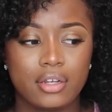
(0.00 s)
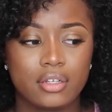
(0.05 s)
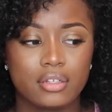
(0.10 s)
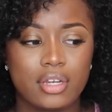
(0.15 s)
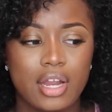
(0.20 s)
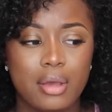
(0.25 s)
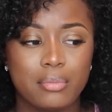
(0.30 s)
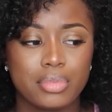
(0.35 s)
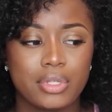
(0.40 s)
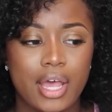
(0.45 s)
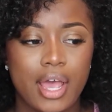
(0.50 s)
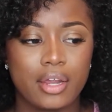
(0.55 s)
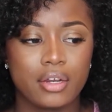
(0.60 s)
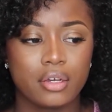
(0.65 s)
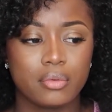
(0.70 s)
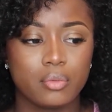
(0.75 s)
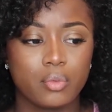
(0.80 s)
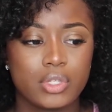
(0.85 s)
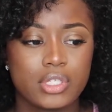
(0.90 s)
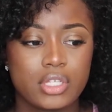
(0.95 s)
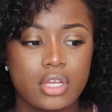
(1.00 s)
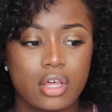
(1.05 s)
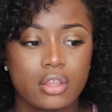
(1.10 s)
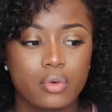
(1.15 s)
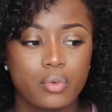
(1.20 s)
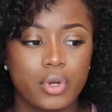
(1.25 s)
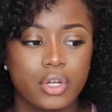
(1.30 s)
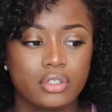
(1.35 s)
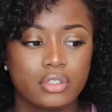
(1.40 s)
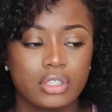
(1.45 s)
not platinum, what's the
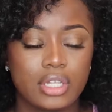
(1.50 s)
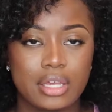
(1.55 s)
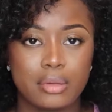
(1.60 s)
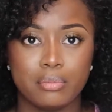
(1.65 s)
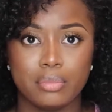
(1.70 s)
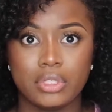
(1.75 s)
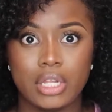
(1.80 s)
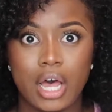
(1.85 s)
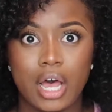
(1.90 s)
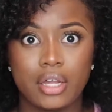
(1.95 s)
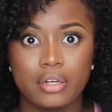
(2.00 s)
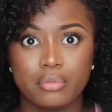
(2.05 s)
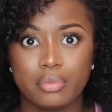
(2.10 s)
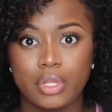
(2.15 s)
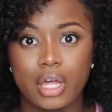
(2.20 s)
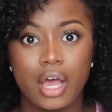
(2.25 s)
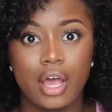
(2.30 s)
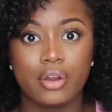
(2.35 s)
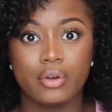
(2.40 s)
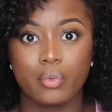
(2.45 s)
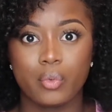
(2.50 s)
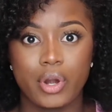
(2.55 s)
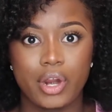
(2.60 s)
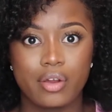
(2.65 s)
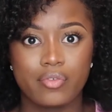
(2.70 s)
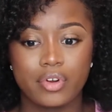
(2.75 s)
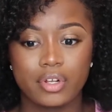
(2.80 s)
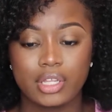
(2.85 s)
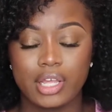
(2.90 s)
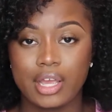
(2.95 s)
other one, like blonde,
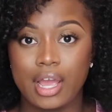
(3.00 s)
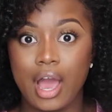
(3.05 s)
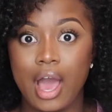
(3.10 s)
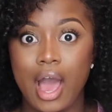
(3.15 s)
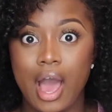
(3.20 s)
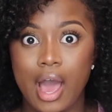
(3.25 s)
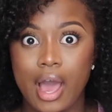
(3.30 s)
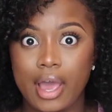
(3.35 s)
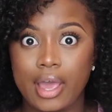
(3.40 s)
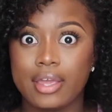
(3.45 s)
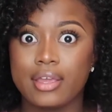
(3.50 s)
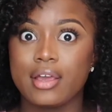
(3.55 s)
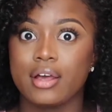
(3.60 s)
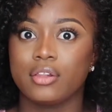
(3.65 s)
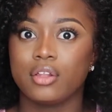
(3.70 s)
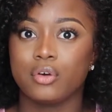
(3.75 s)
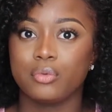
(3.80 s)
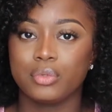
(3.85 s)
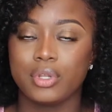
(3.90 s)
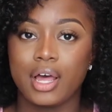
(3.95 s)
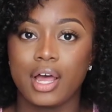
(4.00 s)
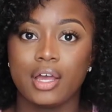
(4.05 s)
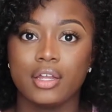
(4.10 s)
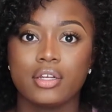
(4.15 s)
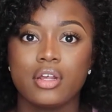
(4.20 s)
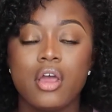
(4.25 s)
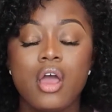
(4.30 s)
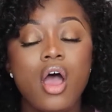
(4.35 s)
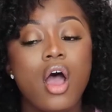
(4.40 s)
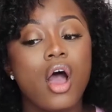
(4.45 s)
whatever, like a high yellow
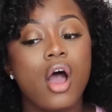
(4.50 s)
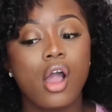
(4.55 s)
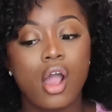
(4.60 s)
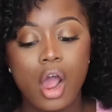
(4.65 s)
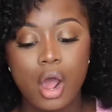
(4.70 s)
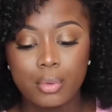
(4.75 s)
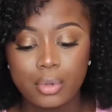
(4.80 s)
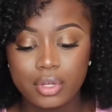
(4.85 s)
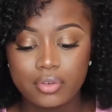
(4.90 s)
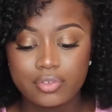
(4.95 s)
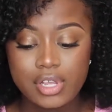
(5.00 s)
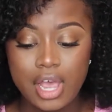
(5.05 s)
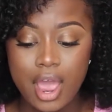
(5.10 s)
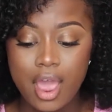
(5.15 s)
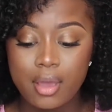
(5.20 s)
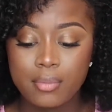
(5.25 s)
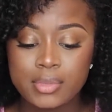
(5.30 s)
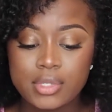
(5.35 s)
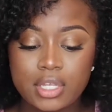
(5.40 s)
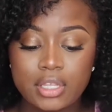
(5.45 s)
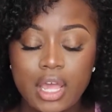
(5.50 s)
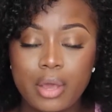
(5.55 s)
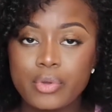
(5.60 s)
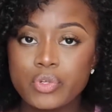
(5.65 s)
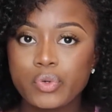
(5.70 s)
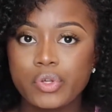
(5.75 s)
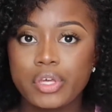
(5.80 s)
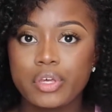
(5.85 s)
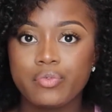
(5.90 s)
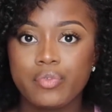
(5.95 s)
blonde a couple of times, and that
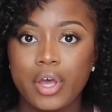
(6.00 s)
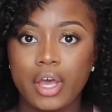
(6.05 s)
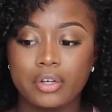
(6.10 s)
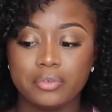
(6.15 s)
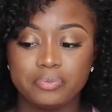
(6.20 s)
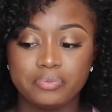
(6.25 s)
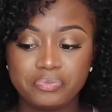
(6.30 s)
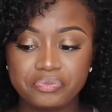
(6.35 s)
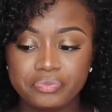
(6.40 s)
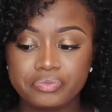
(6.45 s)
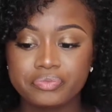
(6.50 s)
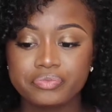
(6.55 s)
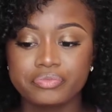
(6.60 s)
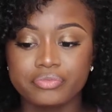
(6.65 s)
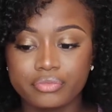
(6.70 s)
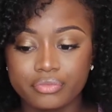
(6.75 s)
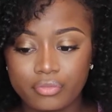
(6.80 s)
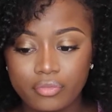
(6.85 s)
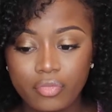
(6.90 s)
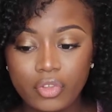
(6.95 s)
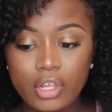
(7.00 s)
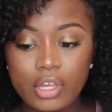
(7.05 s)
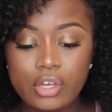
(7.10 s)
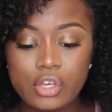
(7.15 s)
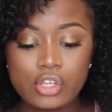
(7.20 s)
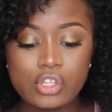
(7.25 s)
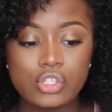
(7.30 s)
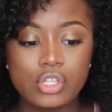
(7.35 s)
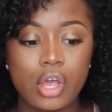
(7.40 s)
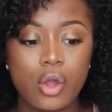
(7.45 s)
was really fun.
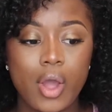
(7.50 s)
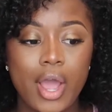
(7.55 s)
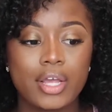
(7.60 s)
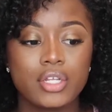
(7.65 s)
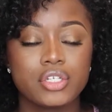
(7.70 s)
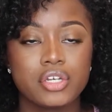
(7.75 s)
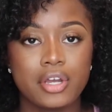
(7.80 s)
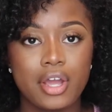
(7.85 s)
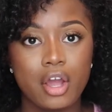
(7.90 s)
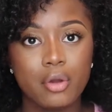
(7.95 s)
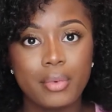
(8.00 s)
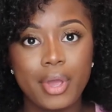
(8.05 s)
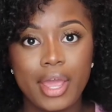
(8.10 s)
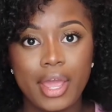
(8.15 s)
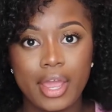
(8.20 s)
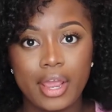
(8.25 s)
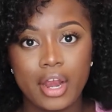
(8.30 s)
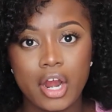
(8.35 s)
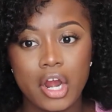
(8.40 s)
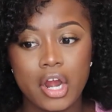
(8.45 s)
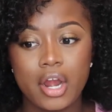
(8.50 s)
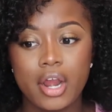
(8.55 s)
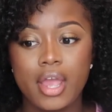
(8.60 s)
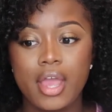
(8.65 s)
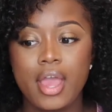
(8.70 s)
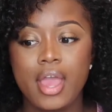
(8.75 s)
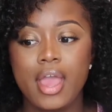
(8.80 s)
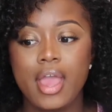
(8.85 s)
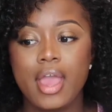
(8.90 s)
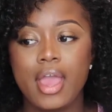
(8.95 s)
So I took out my hair
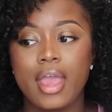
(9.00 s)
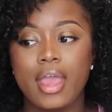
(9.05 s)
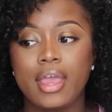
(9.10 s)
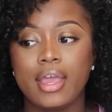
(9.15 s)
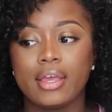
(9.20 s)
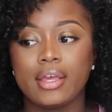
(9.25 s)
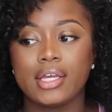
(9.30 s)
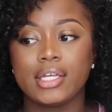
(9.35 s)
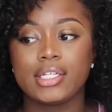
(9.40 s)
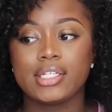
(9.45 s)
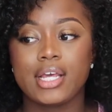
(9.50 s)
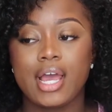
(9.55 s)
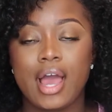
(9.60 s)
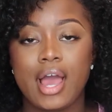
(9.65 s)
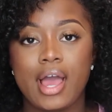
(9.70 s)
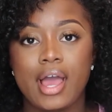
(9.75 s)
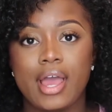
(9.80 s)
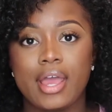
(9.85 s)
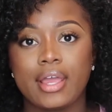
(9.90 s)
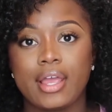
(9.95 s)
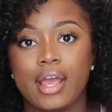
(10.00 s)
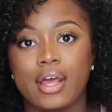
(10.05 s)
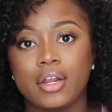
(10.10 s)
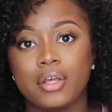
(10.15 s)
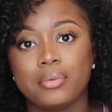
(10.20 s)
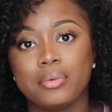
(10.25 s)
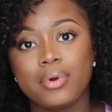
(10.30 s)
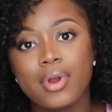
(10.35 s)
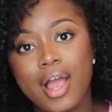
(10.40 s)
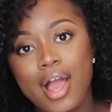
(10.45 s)
and I got
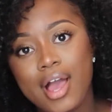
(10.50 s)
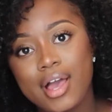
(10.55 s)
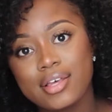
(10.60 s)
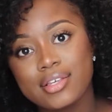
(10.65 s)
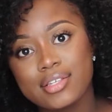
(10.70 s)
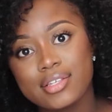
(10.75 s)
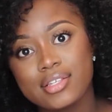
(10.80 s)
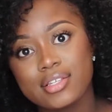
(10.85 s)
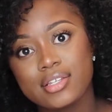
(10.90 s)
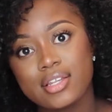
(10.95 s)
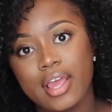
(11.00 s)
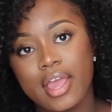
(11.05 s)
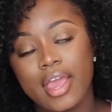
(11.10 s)
it pressed